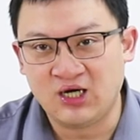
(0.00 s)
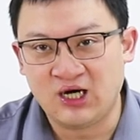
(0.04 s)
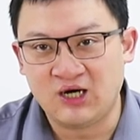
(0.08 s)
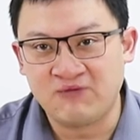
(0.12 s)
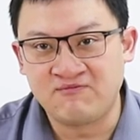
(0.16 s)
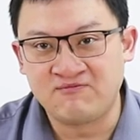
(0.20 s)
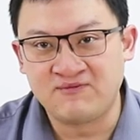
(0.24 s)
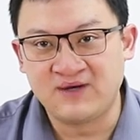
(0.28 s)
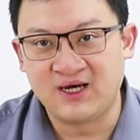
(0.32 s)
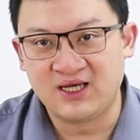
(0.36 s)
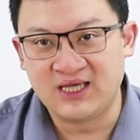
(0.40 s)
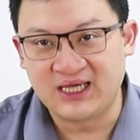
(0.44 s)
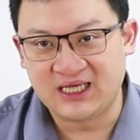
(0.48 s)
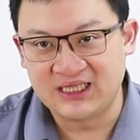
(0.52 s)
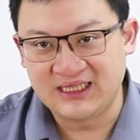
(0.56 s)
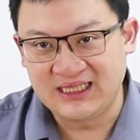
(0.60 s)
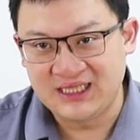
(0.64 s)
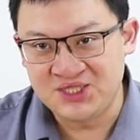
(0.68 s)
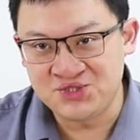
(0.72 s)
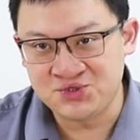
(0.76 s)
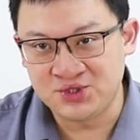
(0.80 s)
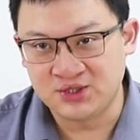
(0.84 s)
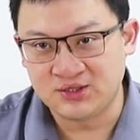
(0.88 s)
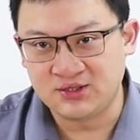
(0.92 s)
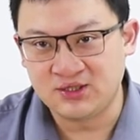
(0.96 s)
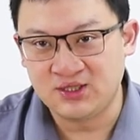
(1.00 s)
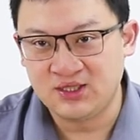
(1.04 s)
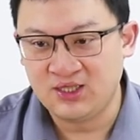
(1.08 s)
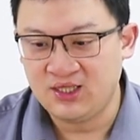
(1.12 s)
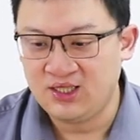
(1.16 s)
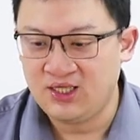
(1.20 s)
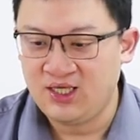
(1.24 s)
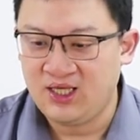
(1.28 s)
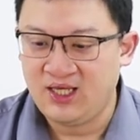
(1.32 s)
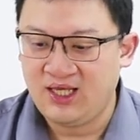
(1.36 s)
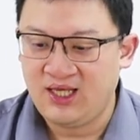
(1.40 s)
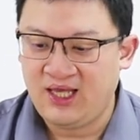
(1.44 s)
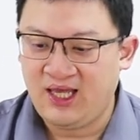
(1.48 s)
of uh, ignition.
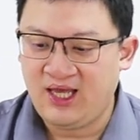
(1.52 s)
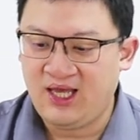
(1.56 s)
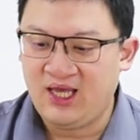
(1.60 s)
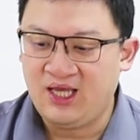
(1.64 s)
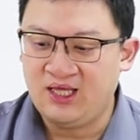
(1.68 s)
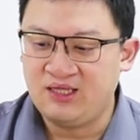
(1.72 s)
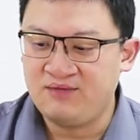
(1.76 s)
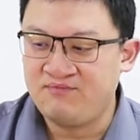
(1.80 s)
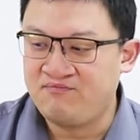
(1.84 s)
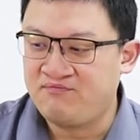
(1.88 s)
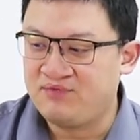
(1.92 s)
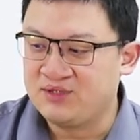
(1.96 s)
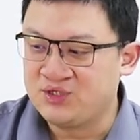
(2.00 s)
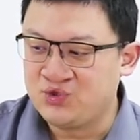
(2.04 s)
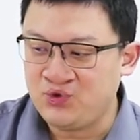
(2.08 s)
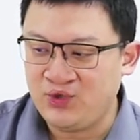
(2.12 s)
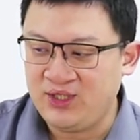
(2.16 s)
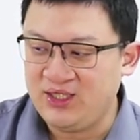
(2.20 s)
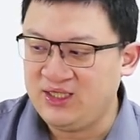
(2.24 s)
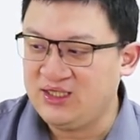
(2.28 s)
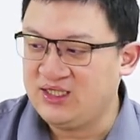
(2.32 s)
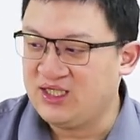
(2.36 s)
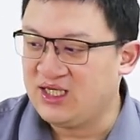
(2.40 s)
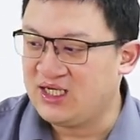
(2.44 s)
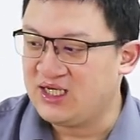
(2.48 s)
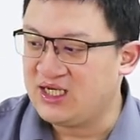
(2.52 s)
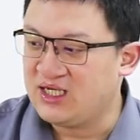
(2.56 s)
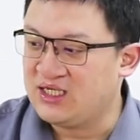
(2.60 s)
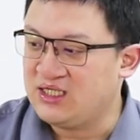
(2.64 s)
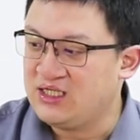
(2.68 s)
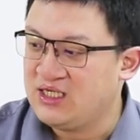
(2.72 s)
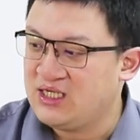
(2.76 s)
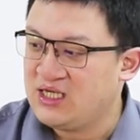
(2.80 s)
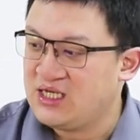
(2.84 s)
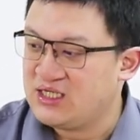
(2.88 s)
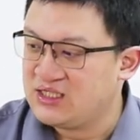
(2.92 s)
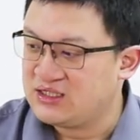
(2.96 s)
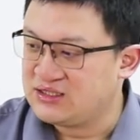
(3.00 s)
And between
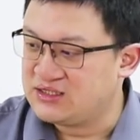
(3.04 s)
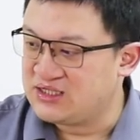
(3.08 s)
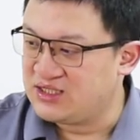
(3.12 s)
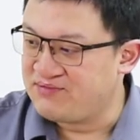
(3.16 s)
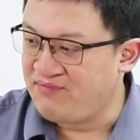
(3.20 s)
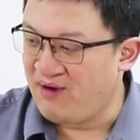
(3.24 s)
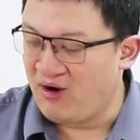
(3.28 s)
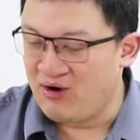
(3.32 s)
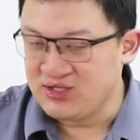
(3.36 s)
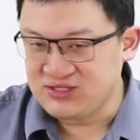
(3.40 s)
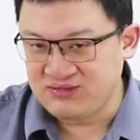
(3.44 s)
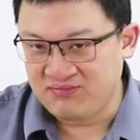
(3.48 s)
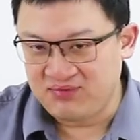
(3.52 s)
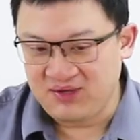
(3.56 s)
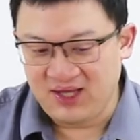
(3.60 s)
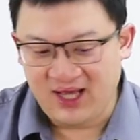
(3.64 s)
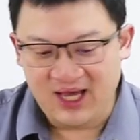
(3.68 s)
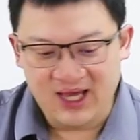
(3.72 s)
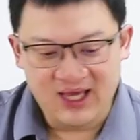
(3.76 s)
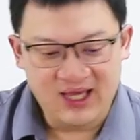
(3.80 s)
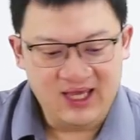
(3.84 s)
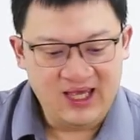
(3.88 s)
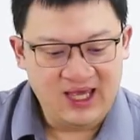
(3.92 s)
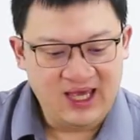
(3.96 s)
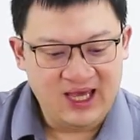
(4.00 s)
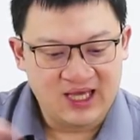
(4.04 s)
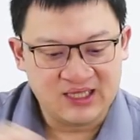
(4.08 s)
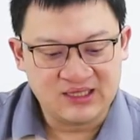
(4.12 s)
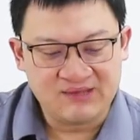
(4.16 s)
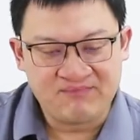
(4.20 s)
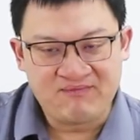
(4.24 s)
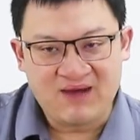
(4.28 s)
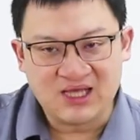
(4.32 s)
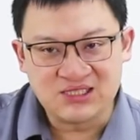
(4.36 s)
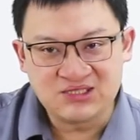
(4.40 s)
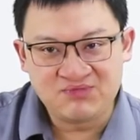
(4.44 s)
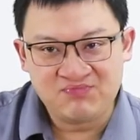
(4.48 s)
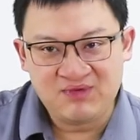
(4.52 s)
the the power supply and the
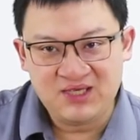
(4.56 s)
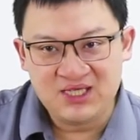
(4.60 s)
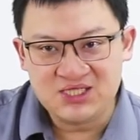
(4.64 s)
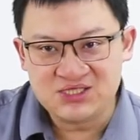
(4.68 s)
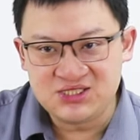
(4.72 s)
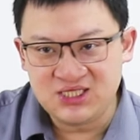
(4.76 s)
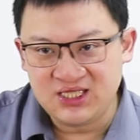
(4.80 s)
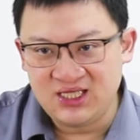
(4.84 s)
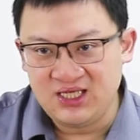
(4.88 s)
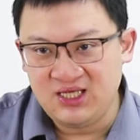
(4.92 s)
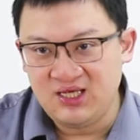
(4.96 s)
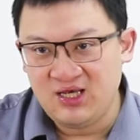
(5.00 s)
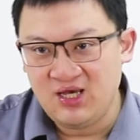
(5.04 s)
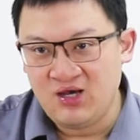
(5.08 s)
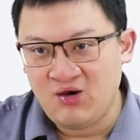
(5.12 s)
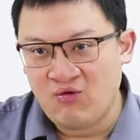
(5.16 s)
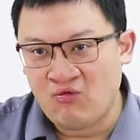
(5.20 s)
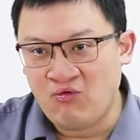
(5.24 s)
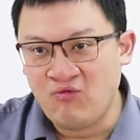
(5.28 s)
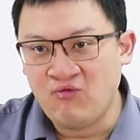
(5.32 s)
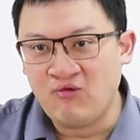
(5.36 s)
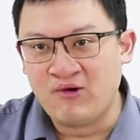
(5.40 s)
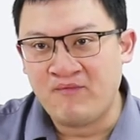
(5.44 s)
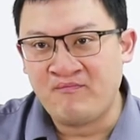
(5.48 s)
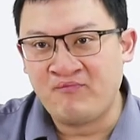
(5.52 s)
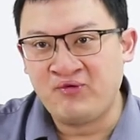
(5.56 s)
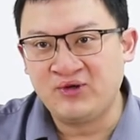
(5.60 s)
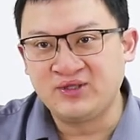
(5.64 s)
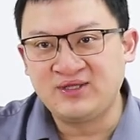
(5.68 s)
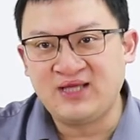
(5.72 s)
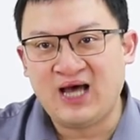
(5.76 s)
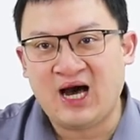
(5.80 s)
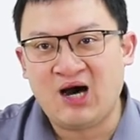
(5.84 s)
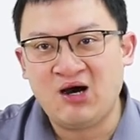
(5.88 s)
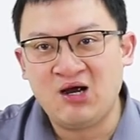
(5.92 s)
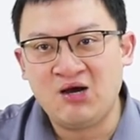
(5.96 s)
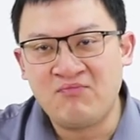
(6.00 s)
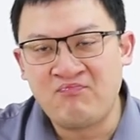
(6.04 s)
box PC, we will put
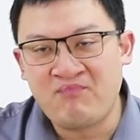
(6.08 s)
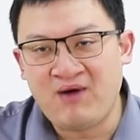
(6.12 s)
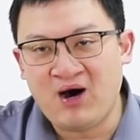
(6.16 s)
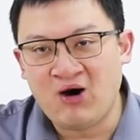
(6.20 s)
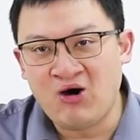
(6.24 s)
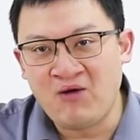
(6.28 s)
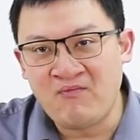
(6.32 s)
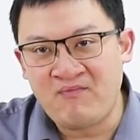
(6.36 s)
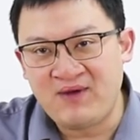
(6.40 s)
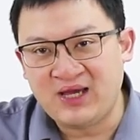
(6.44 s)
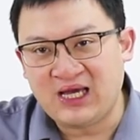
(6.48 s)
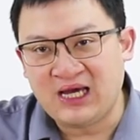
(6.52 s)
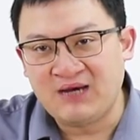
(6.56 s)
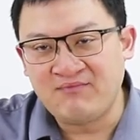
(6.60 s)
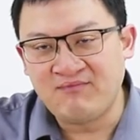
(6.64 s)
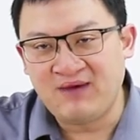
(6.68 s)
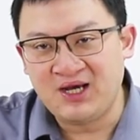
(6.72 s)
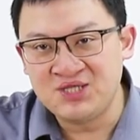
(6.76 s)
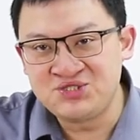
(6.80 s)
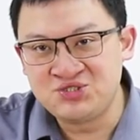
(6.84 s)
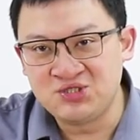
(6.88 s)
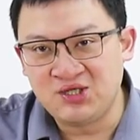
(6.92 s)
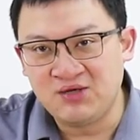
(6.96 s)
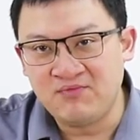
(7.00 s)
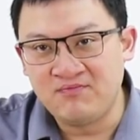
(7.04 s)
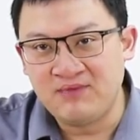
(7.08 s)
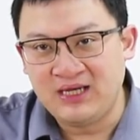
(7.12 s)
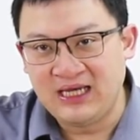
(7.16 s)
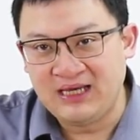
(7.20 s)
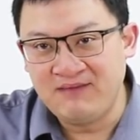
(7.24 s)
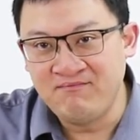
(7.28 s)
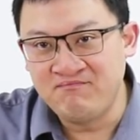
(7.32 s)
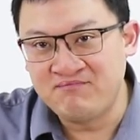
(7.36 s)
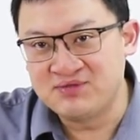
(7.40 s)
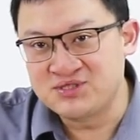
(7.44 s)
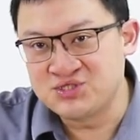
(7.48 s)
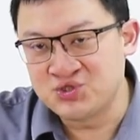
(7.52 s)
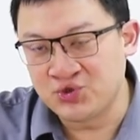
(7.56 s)
our power backup module
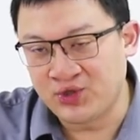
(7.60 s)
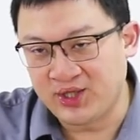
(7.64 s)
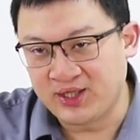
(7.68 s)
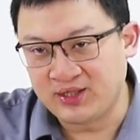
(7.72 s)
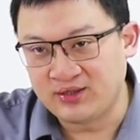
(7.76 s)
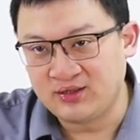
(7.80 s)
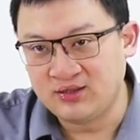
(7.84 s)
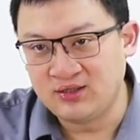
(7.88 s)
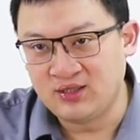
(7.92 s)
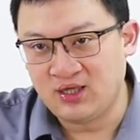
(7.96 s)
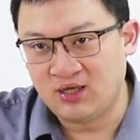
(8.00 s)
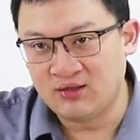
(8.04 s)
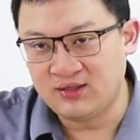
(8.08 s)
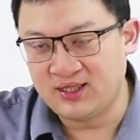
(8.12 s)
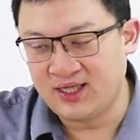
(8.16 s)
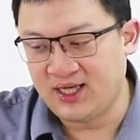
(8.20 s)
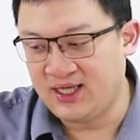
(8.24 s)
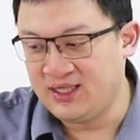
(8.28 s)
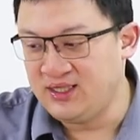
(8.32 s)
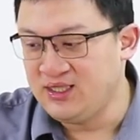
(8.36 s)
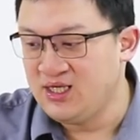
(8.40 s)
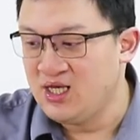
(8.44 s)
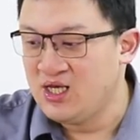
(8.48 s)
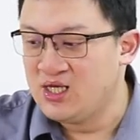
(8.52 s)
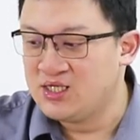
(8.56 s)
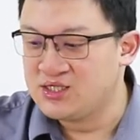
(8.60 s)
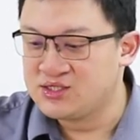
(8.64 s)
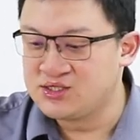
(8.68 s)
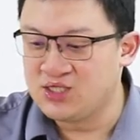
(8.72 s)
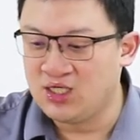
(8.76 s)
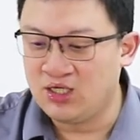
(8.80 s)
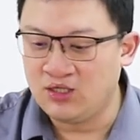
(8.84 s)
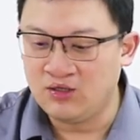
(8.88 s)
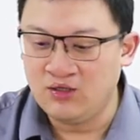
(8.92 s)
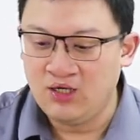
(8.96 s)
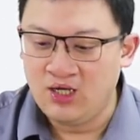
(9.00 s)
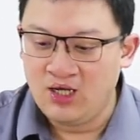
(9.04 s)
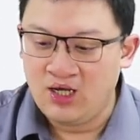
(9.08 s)
in between, okay?
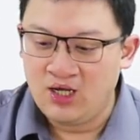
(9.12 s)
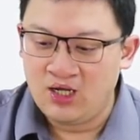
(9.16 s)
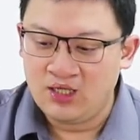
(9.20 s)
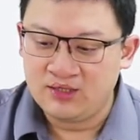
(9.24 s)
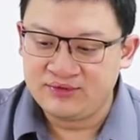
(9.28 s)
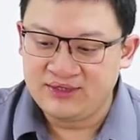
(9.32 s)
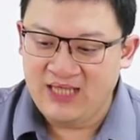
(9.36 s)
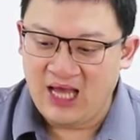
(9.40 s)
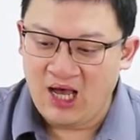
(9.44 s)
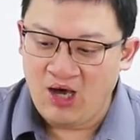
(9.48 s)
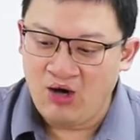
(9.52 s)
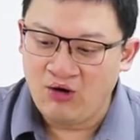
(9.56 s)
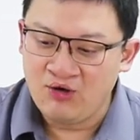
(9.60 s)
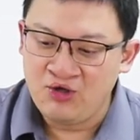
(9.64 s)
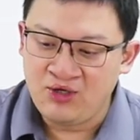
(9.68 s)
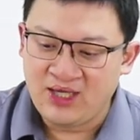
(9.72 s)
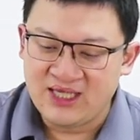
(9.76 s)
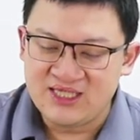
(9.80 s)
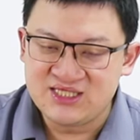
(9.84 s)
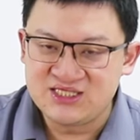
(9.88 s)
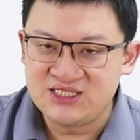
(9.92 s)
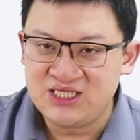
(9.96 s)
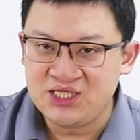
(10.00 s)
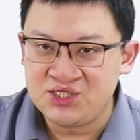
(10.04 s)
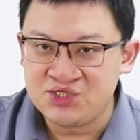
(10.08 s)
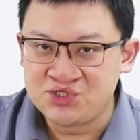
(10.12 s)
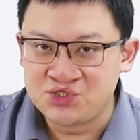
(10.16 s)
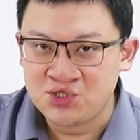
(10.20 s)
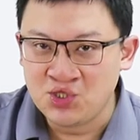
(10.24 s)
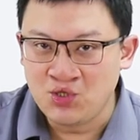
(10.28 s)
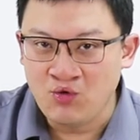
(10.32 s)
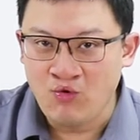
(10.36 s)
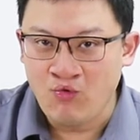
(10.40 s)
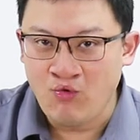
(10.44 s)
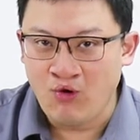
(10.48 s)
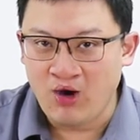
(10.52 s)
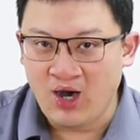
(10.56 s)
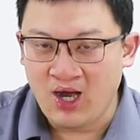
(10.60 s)
So now you can see
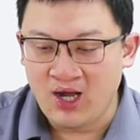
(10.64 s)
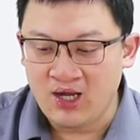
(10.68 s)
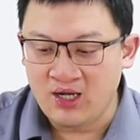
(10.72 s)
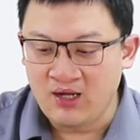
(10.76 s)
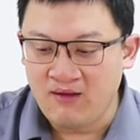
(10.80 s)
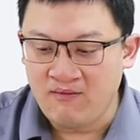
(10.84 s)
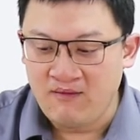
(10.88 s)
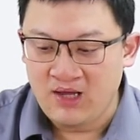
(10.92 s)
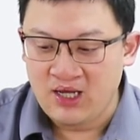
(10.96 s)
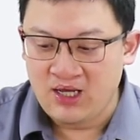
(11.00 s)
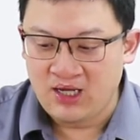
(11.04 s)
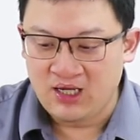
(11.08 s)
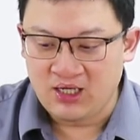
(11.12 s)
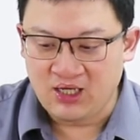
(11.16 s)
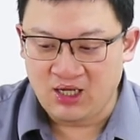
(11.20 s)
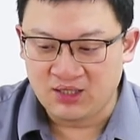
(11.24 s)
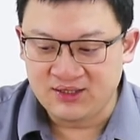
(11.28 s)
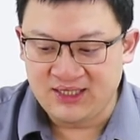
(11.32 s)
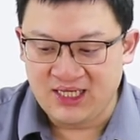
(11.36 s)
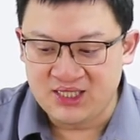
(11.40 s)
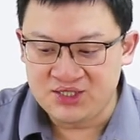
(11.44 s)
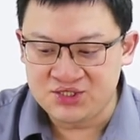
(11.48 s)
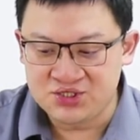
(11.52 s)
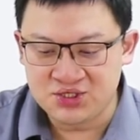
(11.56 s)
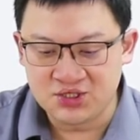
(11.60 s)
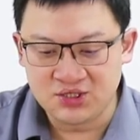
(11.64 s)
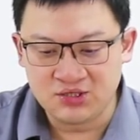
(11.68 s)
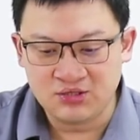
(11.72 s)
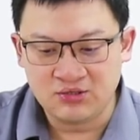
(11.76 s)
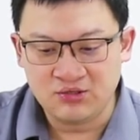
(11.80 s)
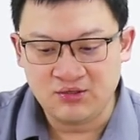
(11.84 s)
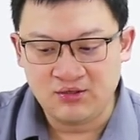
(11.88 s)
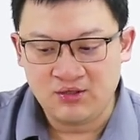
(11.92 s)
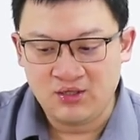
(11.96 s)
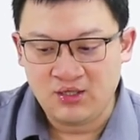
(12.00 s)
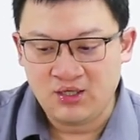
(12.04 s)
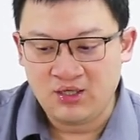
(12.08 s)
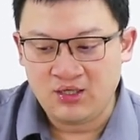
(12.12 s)
two wire connect
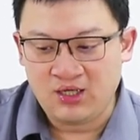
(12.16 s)
to